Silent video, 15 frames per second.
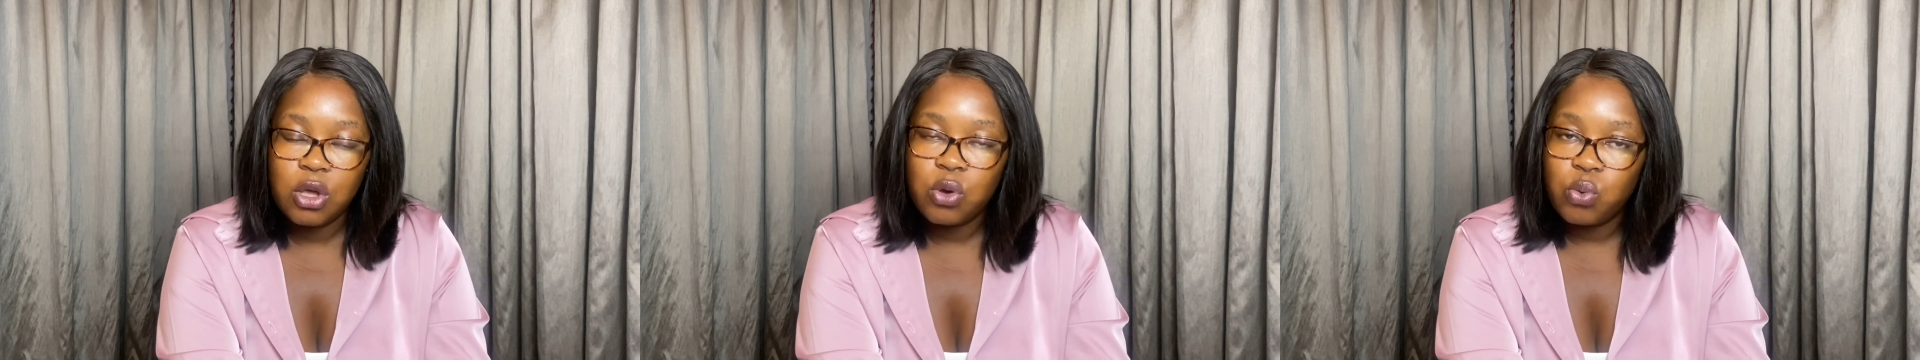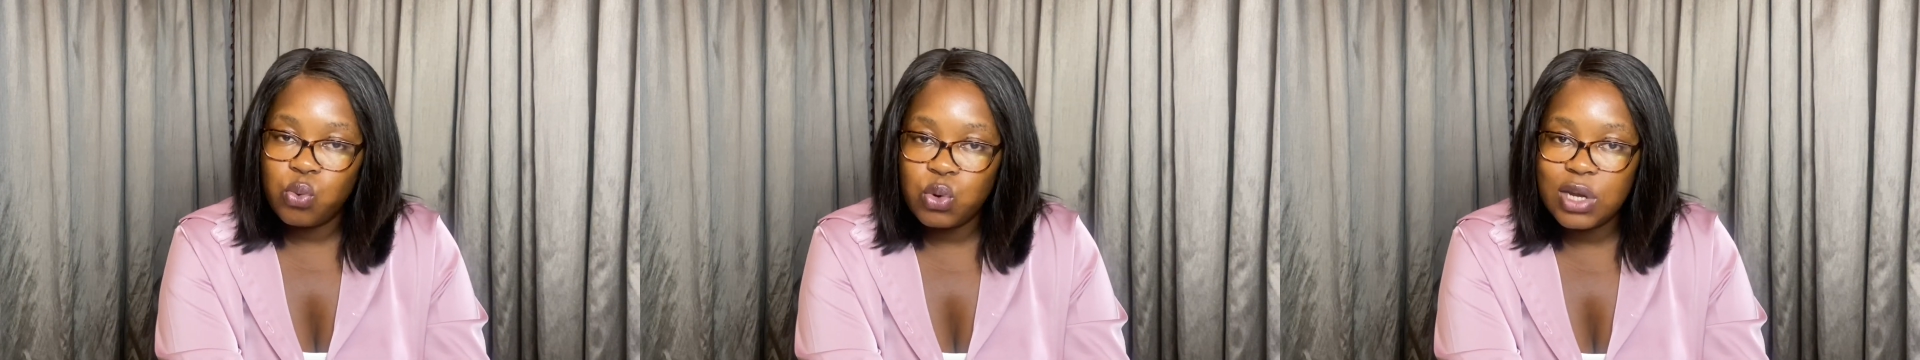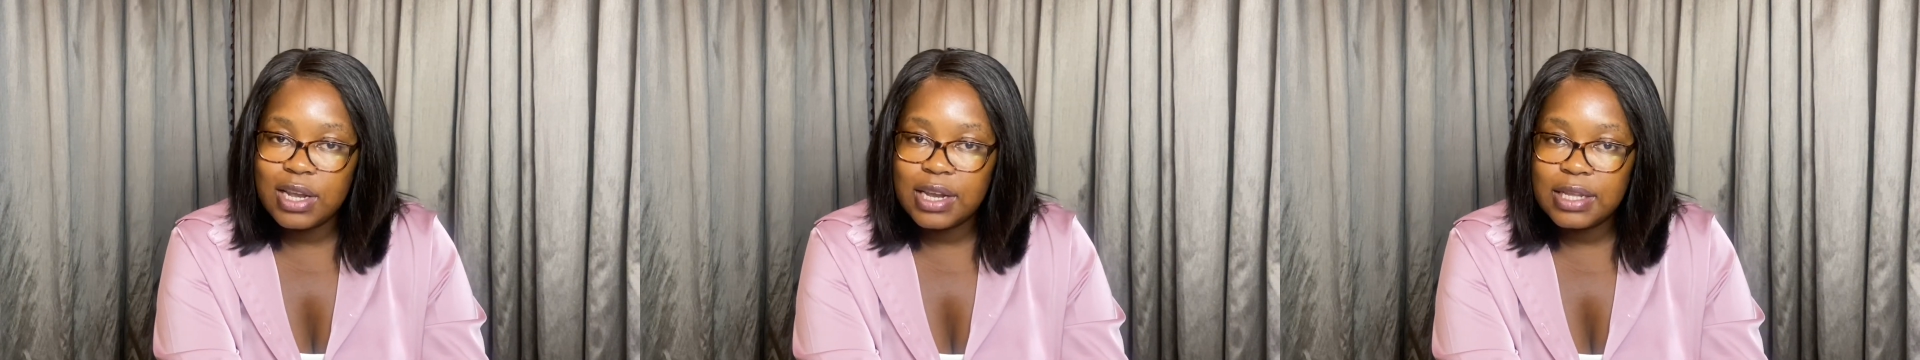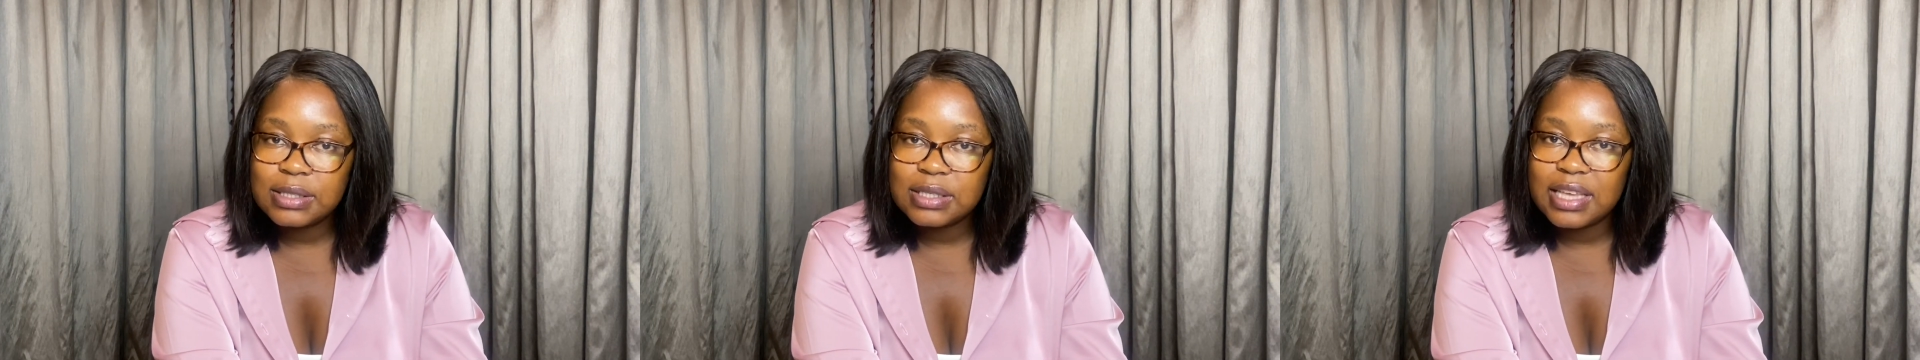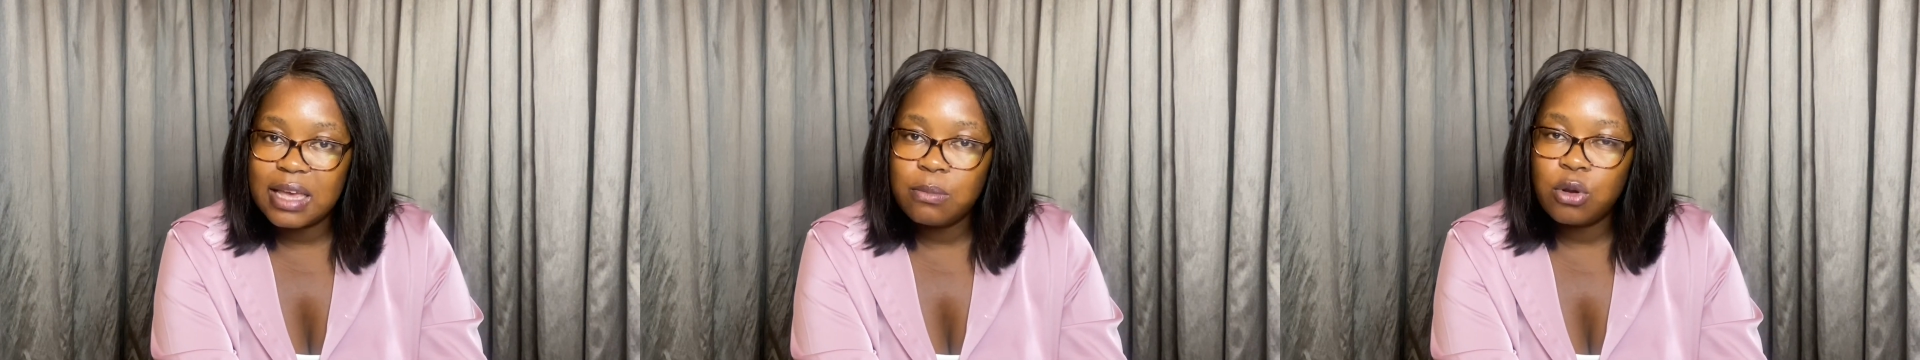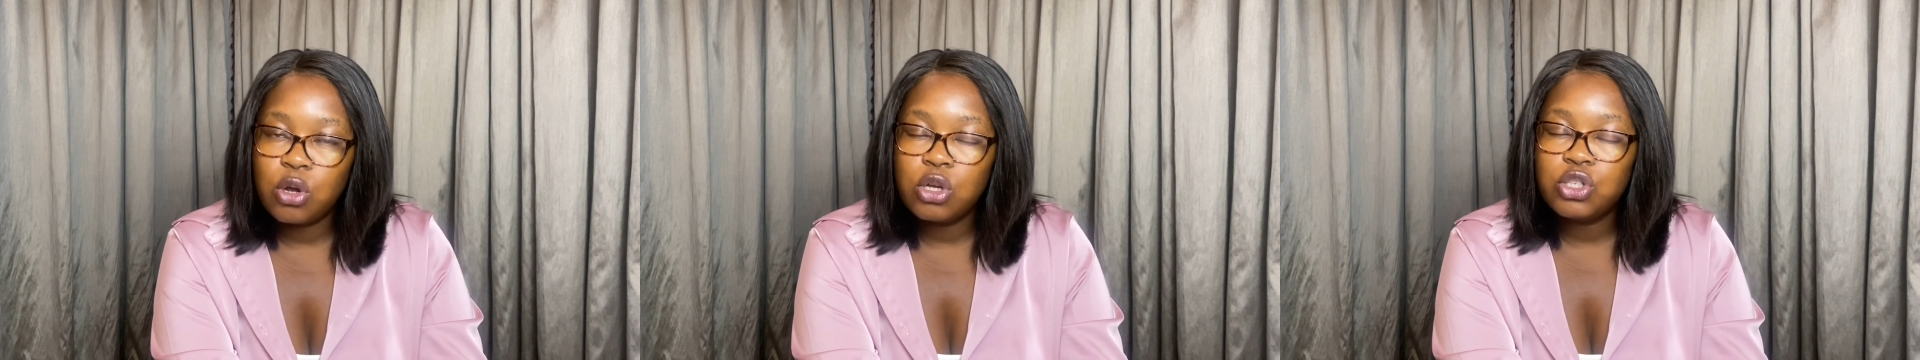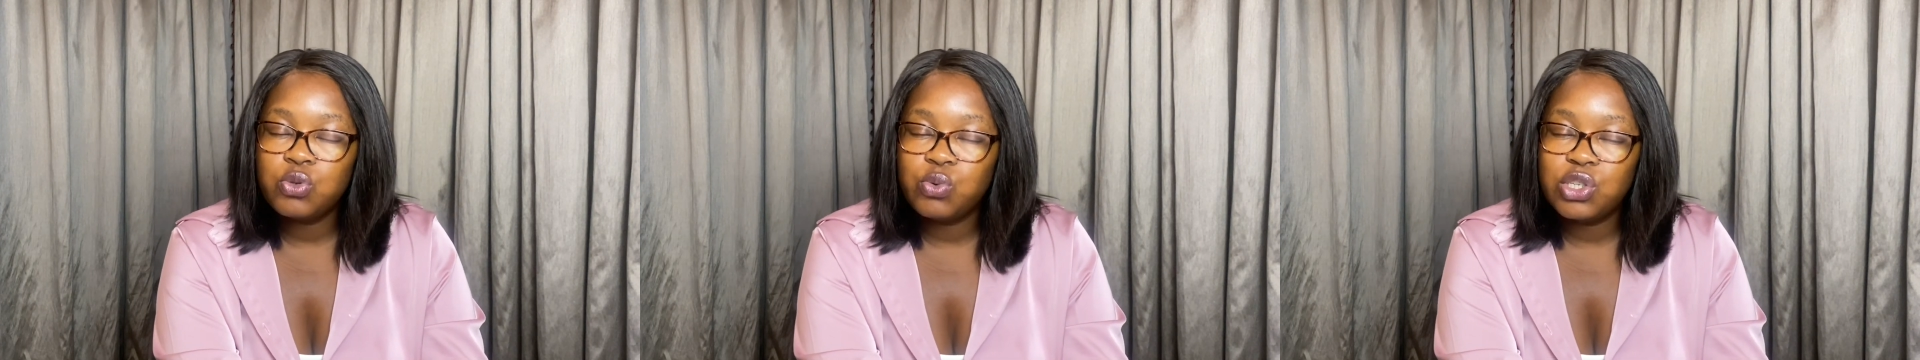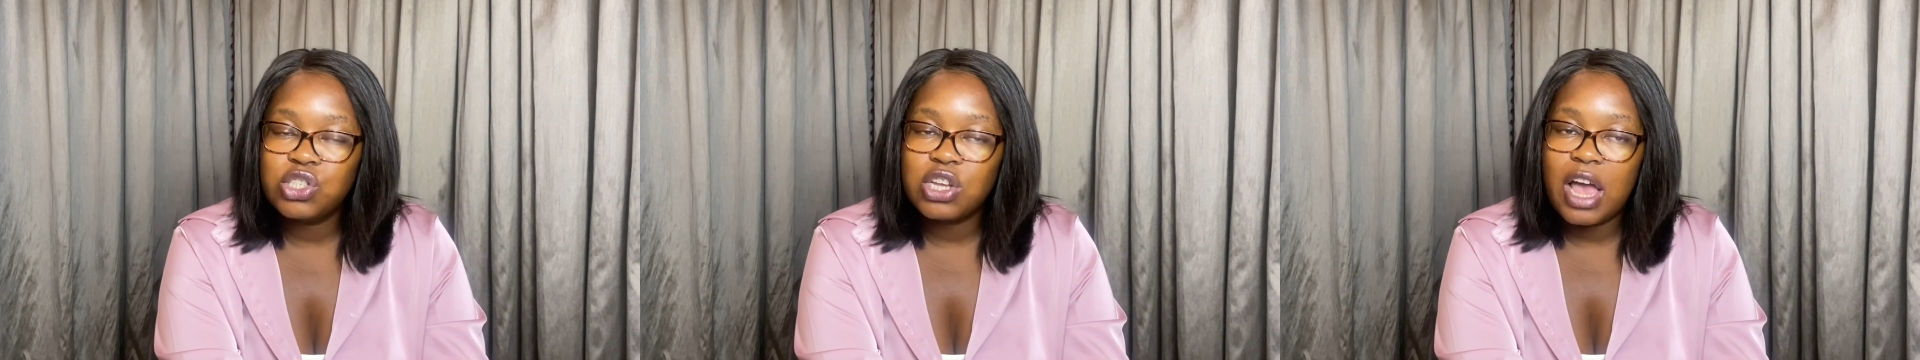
Woodlands Game Lodge, which